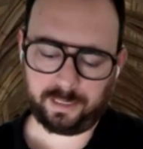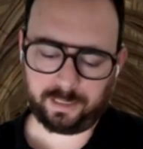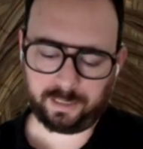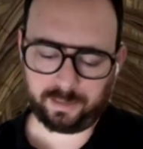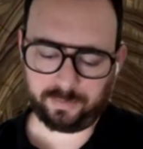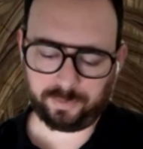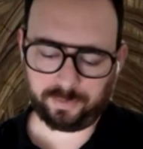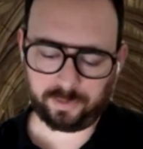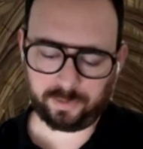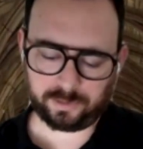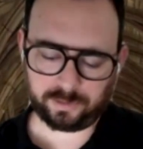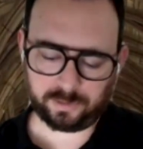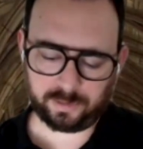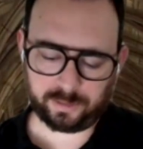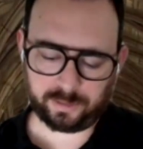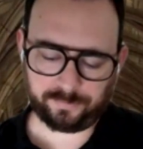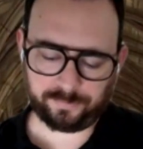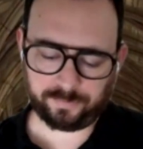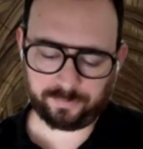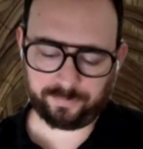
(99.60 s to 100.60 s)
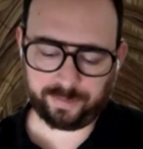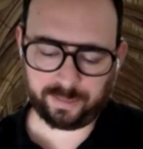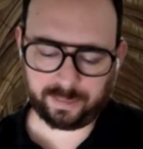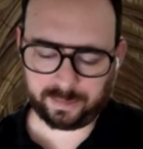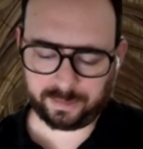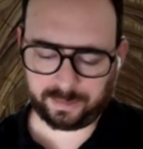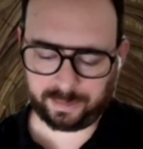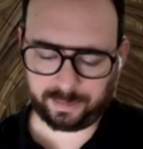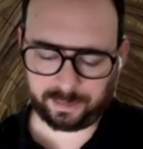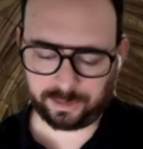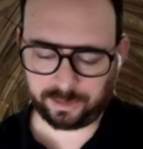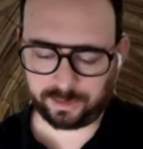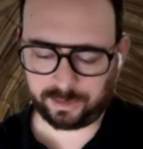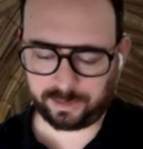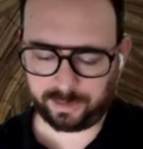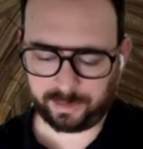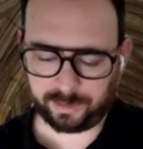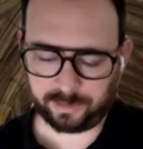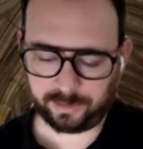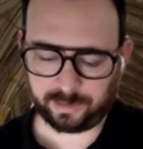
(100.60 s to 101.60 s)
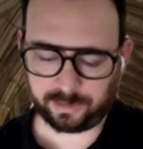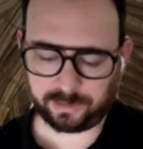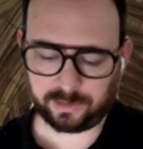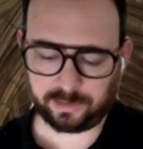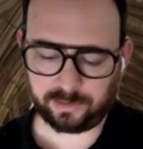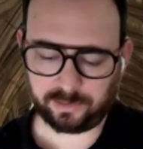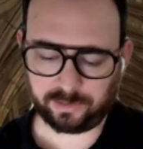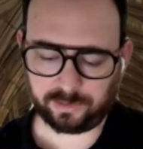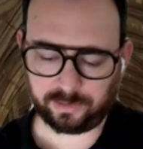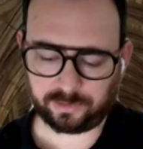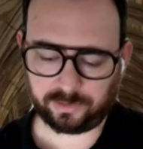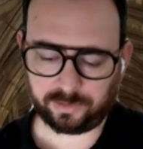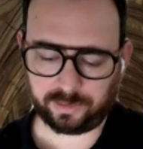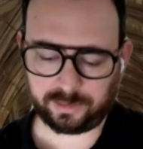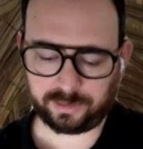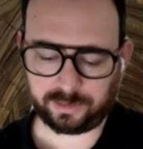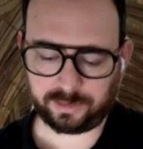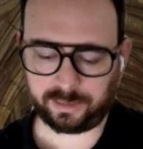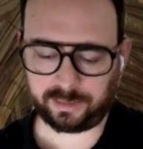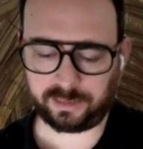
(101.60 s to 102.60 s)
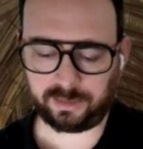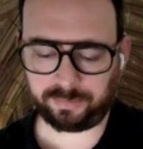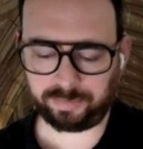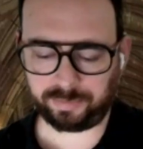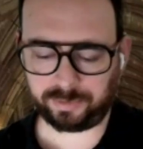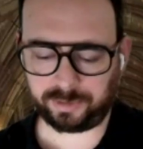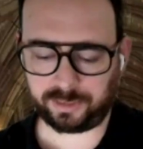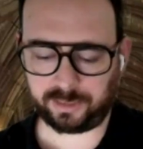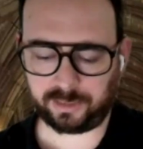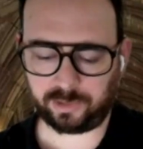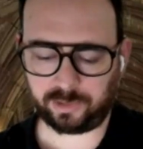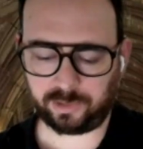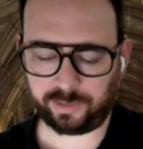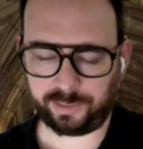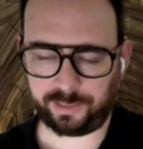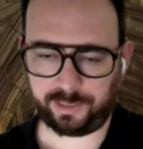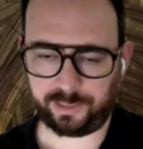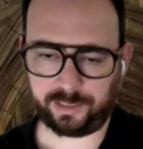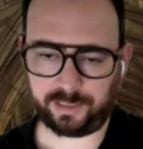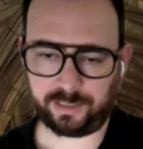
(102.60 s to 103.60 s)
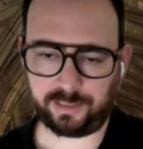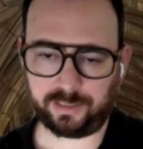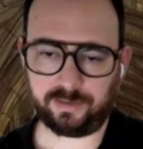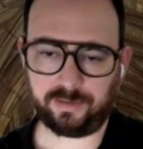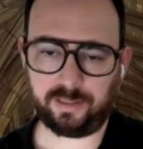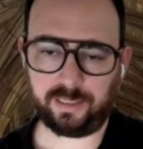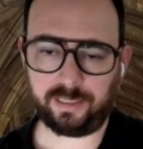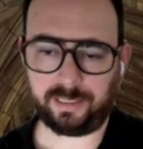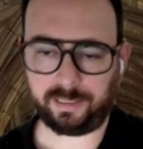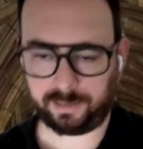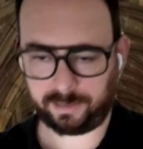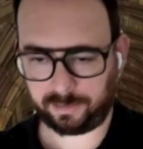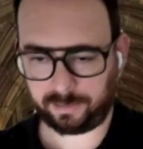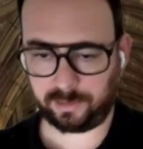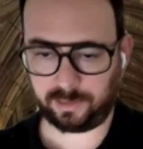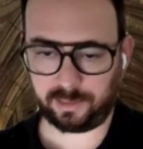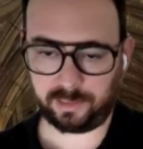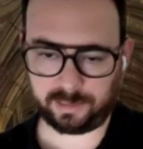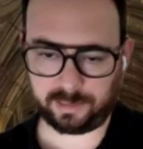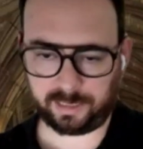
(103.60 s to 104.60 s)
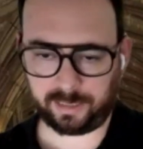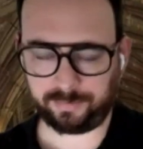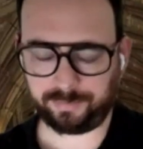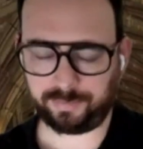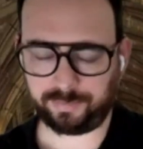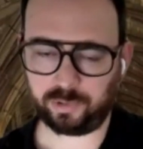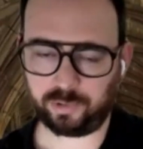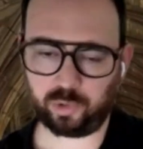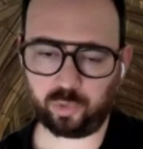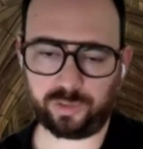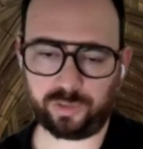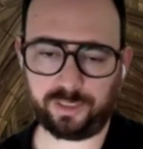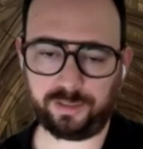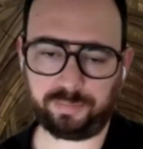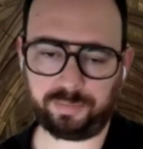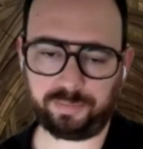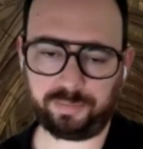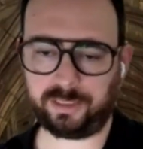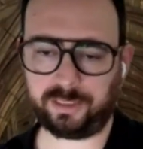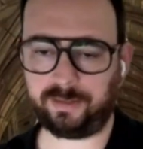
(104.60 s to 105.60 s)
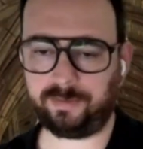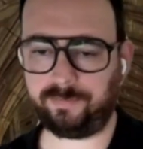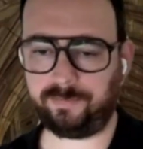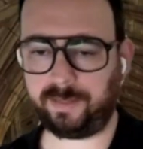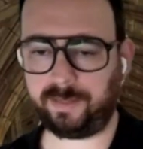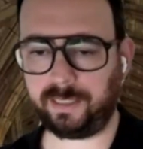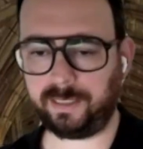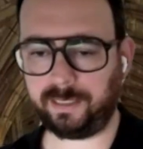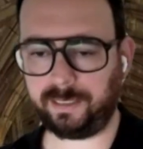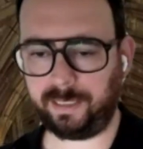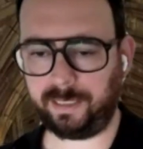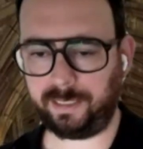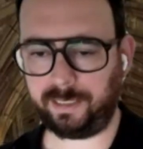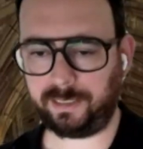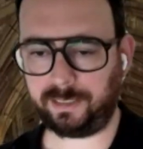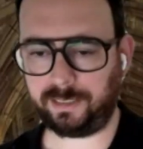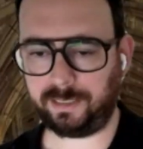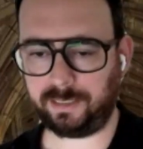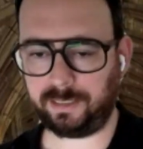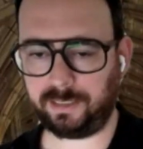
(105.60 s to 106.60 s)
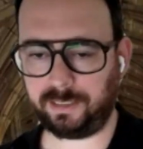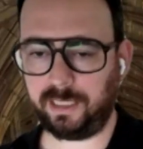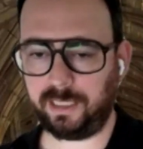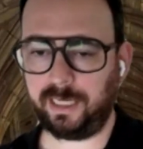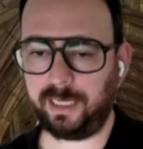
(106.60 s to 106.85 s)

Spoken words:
It would also have your validation data. That's another, so that's 60% training. And this is an example, 20% validation.